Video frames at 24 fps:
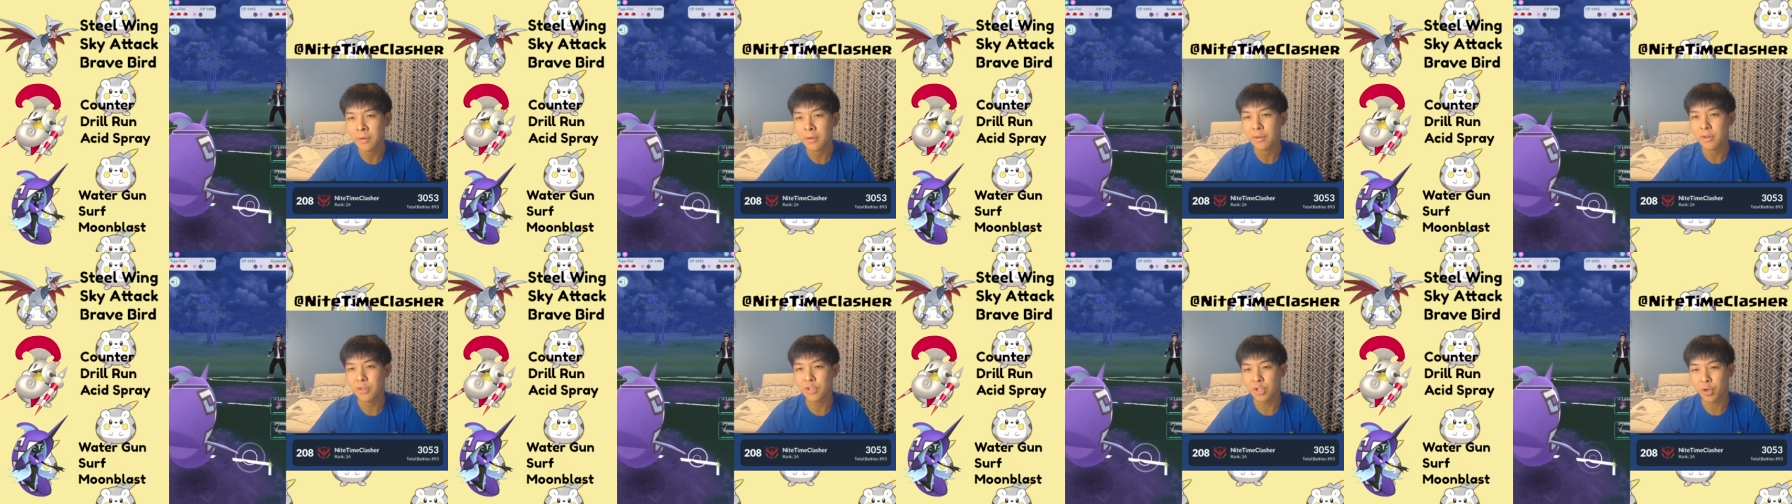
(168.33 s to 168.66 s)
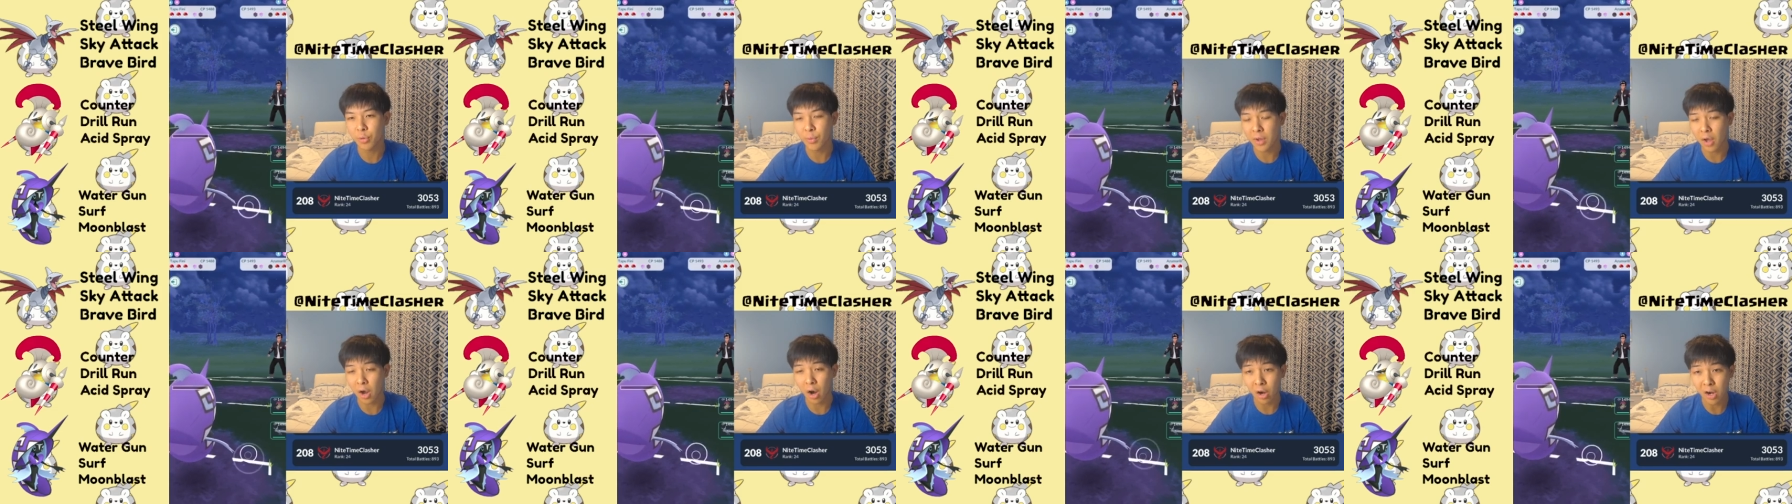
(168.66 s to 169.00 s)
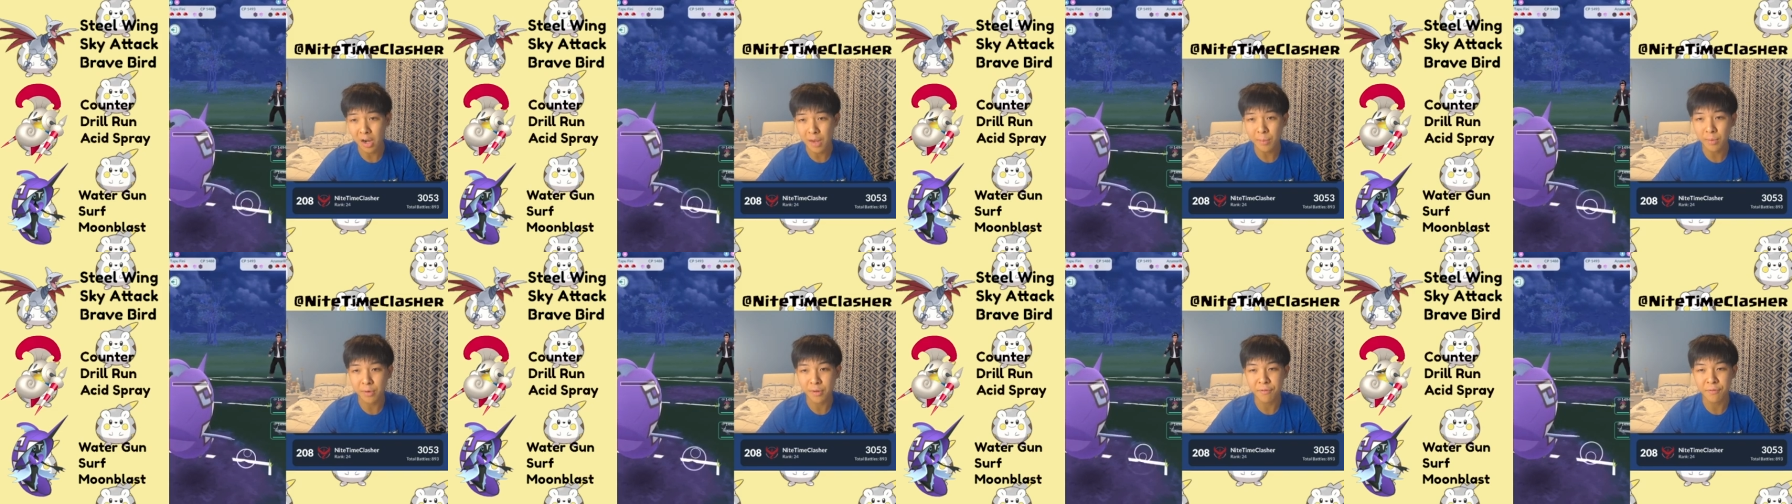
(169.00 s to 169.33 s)
So we are
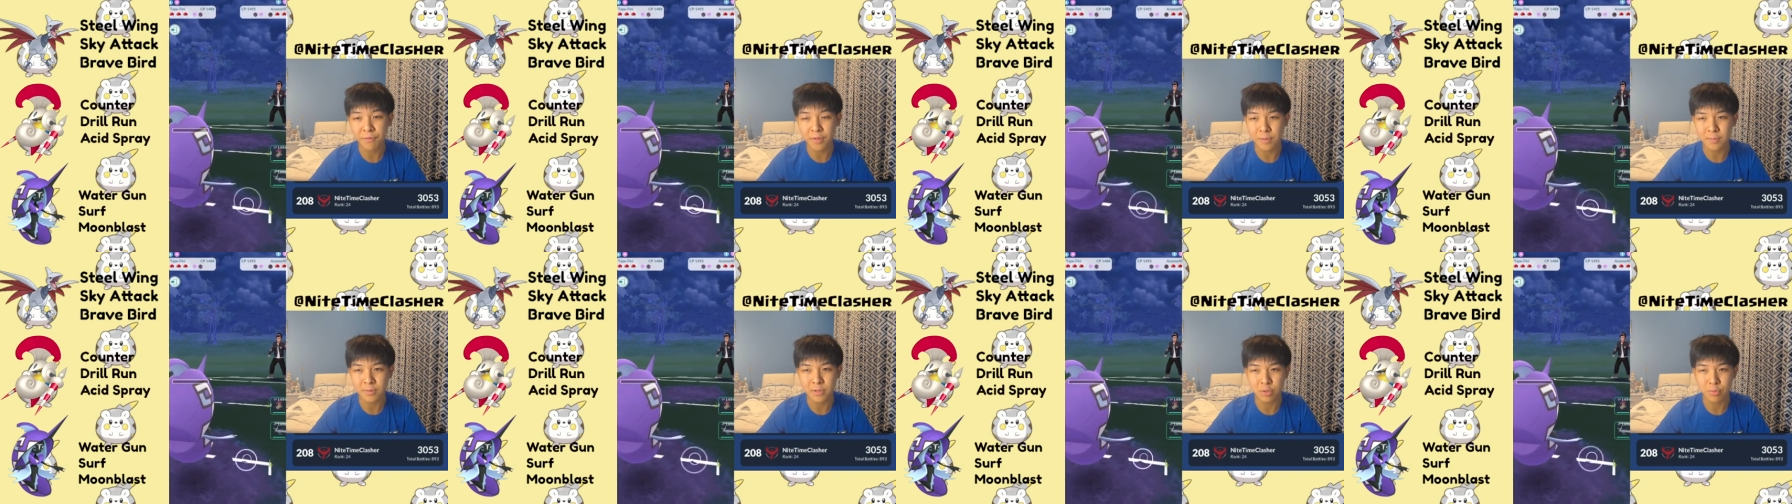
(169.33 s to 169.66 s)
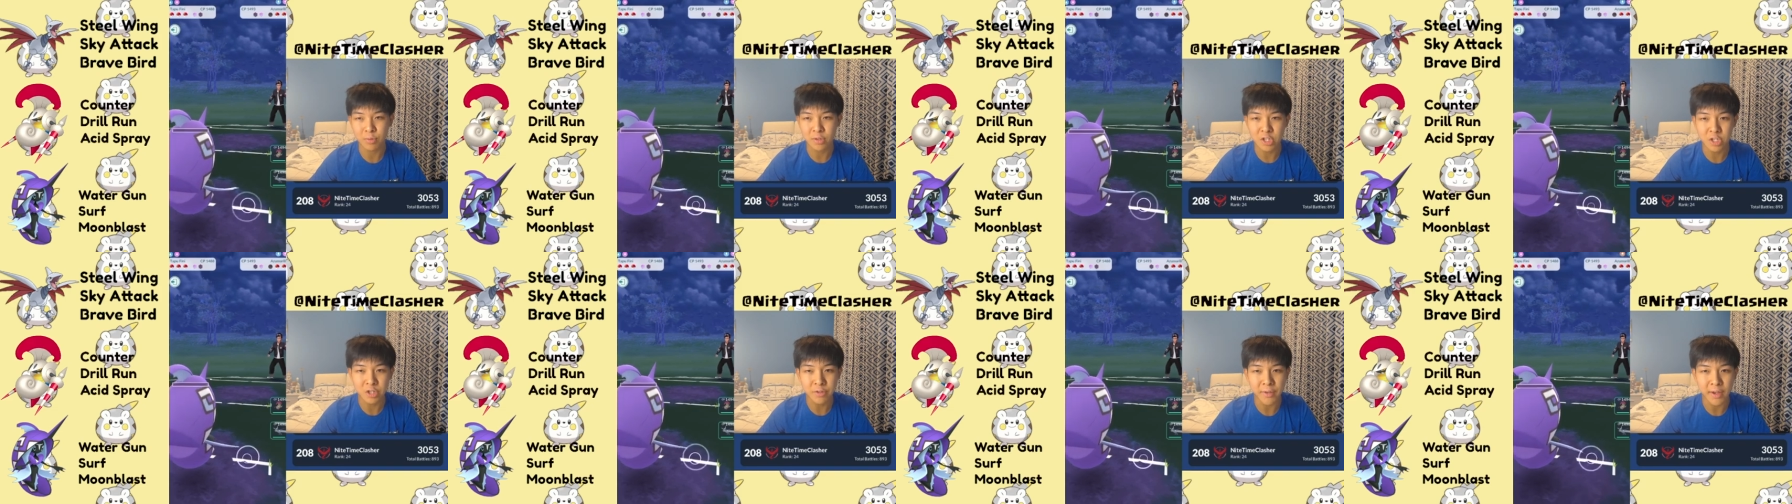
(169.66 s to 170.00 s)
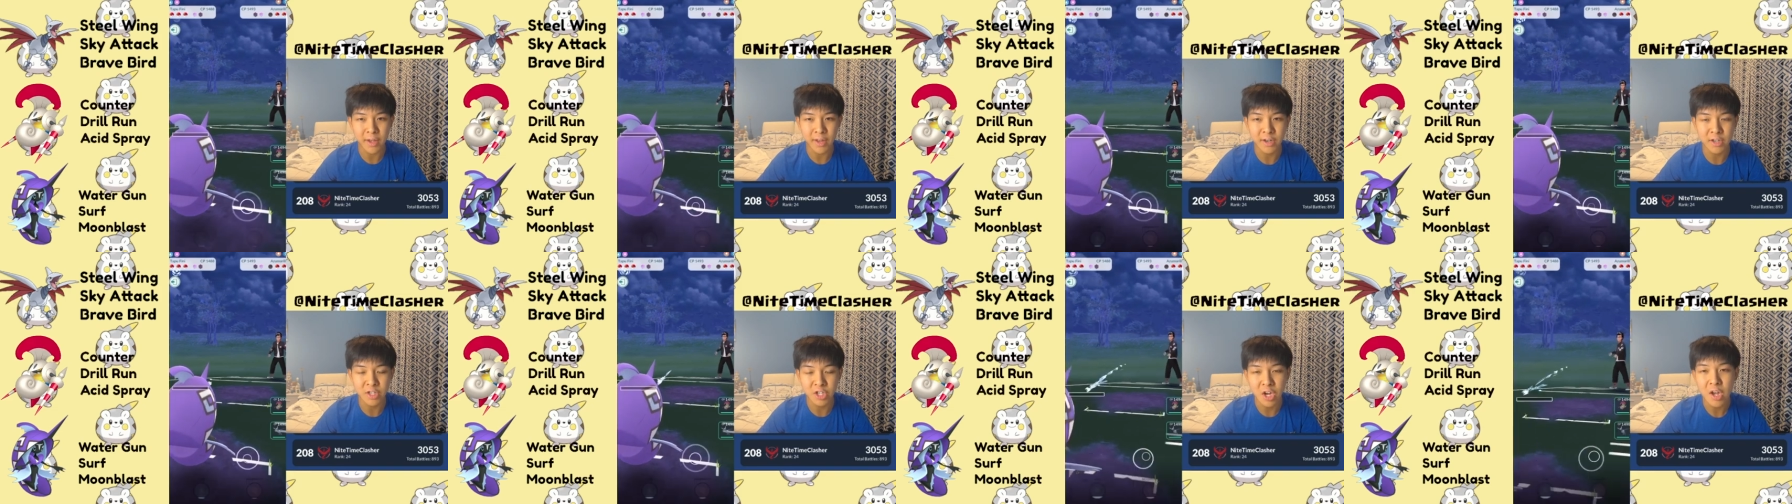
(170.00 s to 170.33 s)
able to flip switch
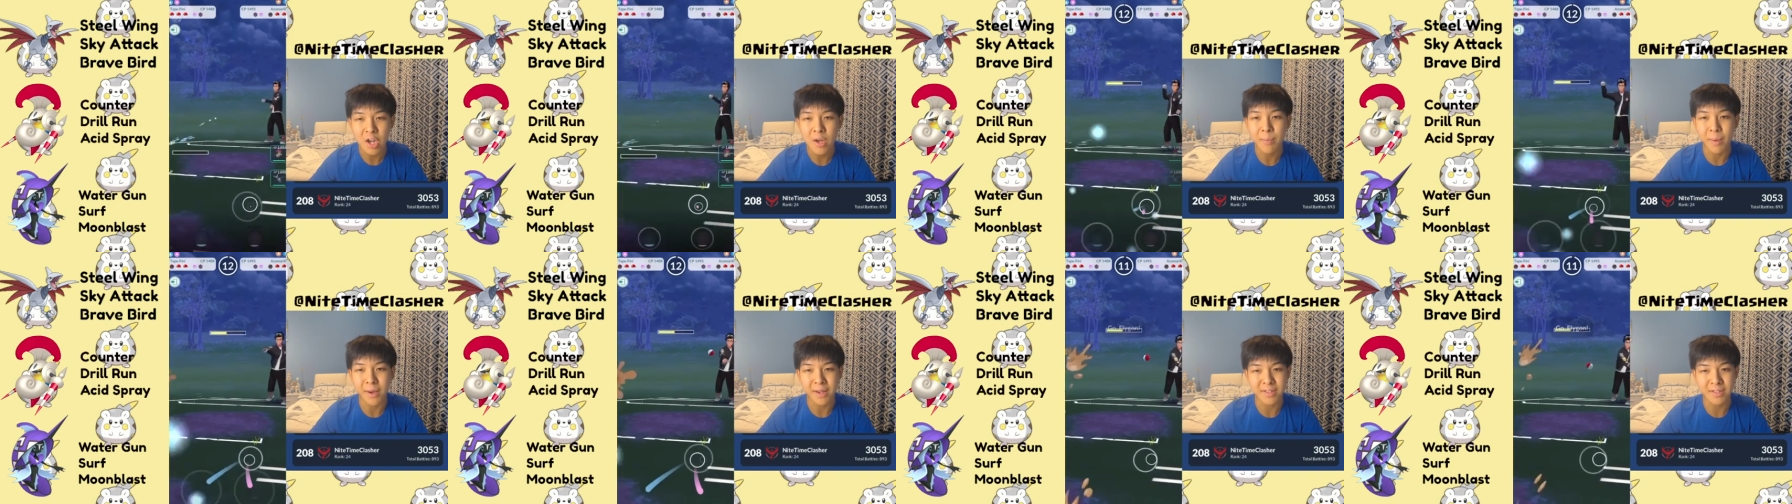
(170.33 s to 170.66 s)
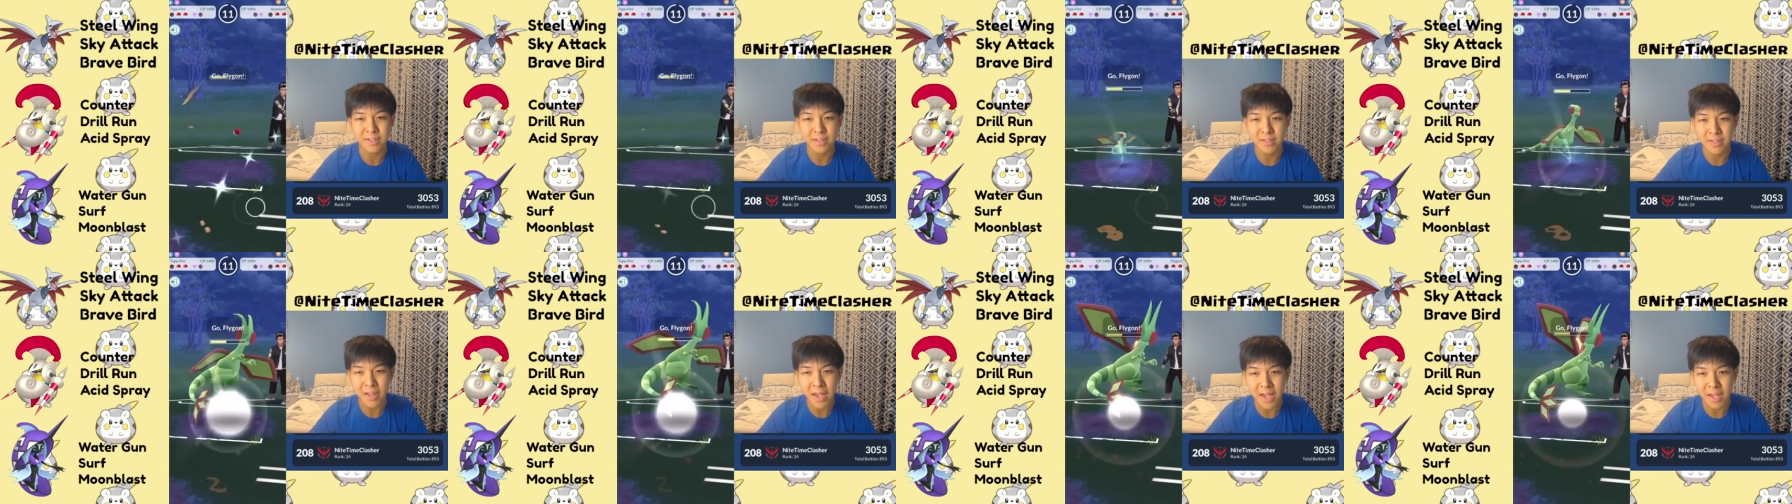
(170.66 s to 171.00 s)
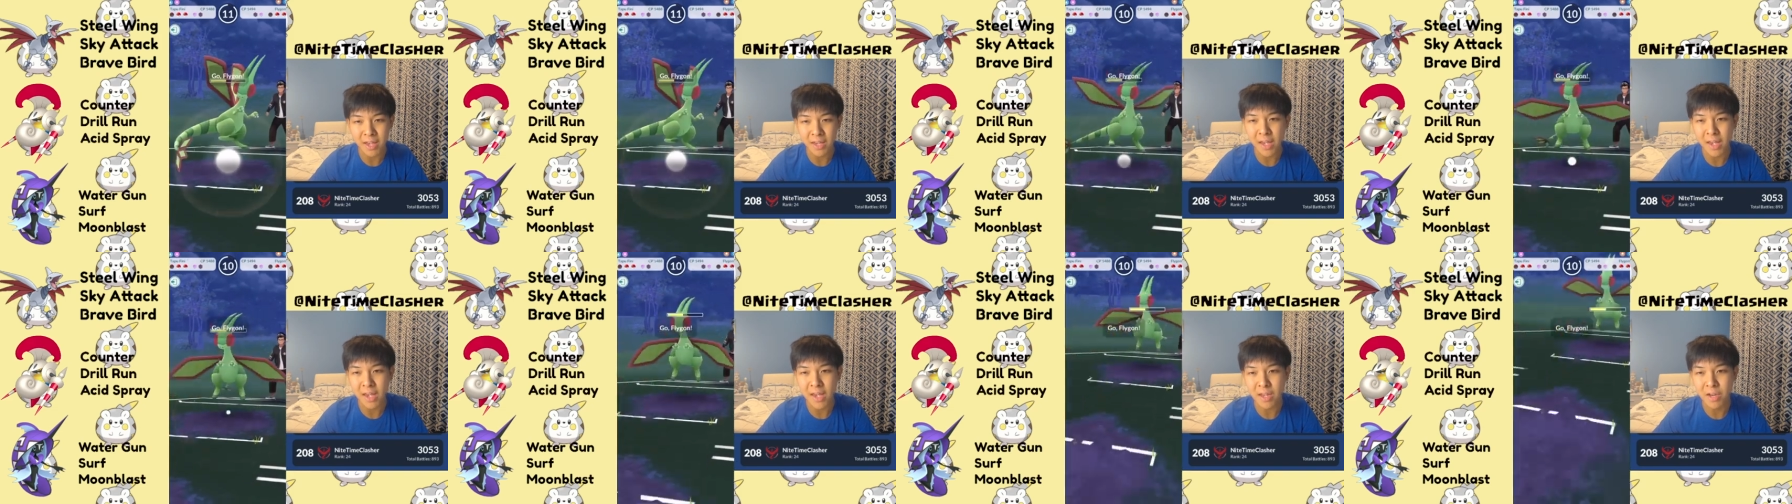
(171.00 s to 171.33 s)
advantage by
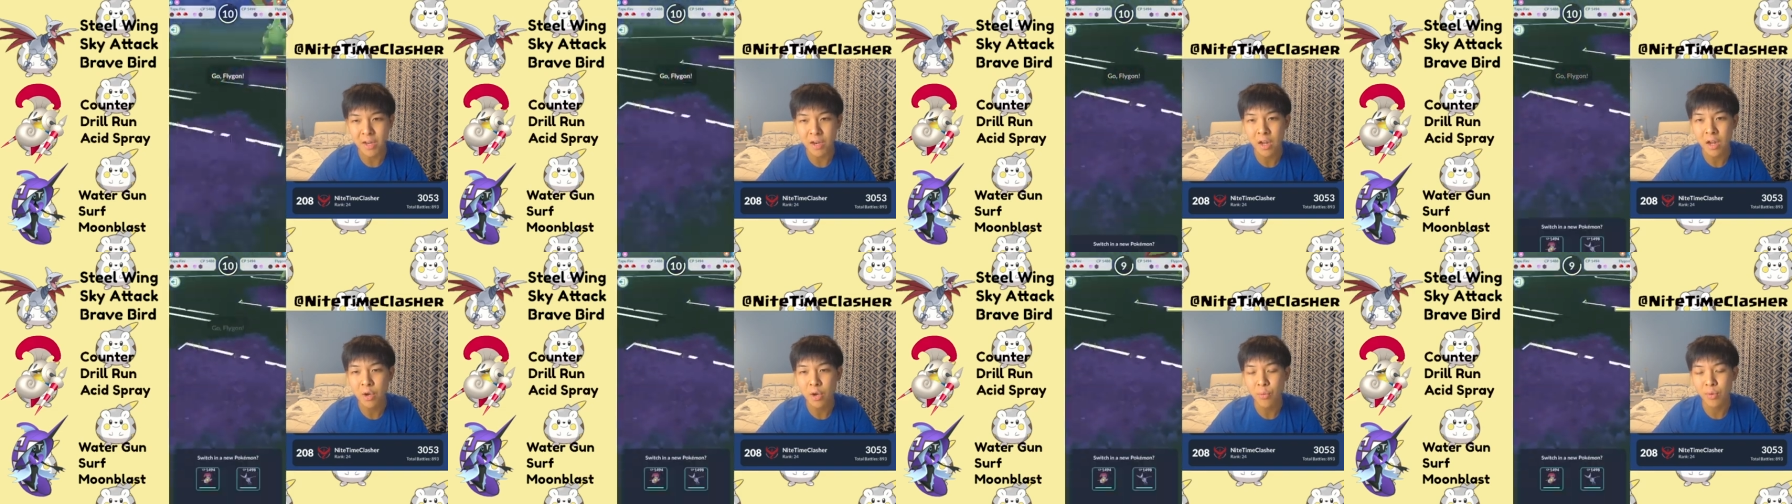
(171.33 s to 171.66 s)
staying in